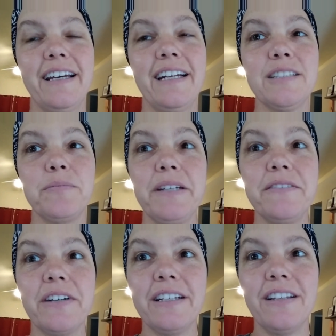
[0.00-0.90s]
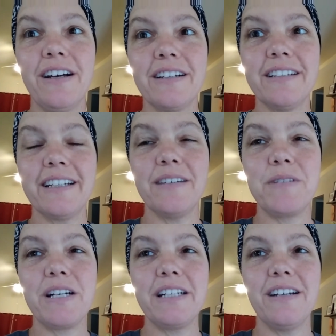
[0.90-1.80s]
it hasn't been very long. Like,
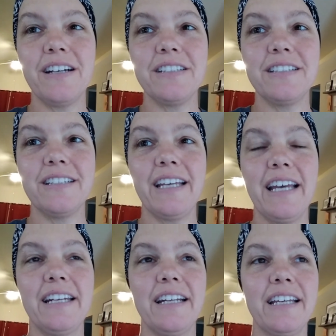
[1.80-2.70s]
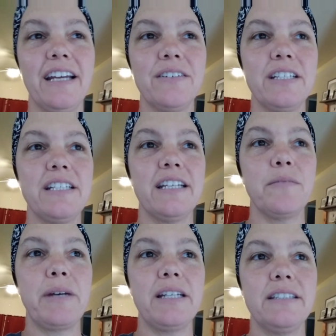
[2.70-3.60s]
I'm already nauseous again. I can't really take
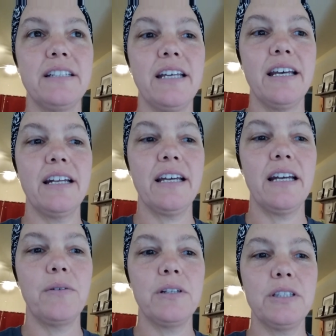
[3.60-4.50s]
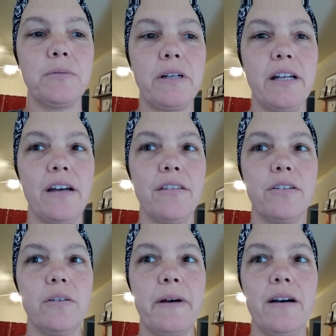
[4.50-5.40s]
the medicine yet. I kind of want to spread it out
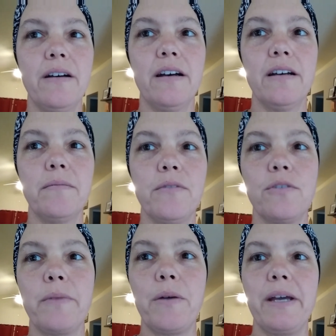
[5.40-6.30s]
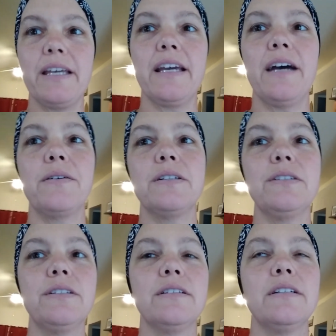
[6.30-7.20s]
through my waking
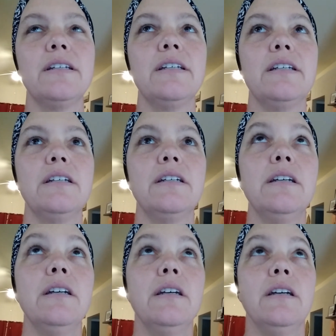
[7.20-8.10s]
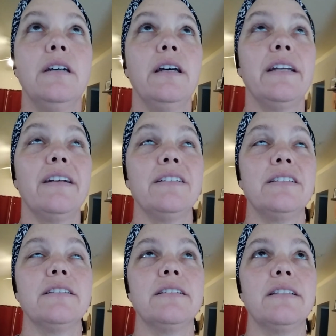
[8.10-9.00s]
hours. And I
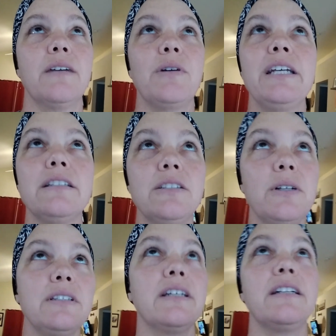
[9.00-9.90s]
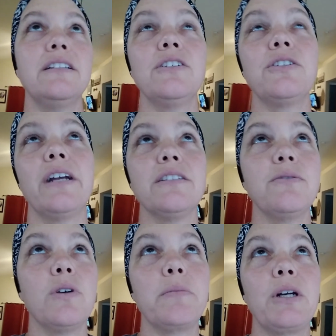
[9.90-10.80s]
was just like, one of his toys is like a little
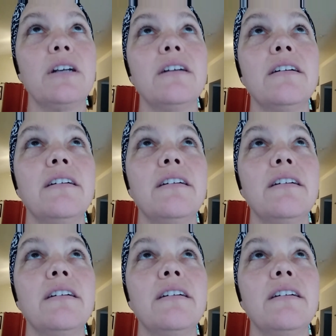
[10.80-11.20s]
transformer,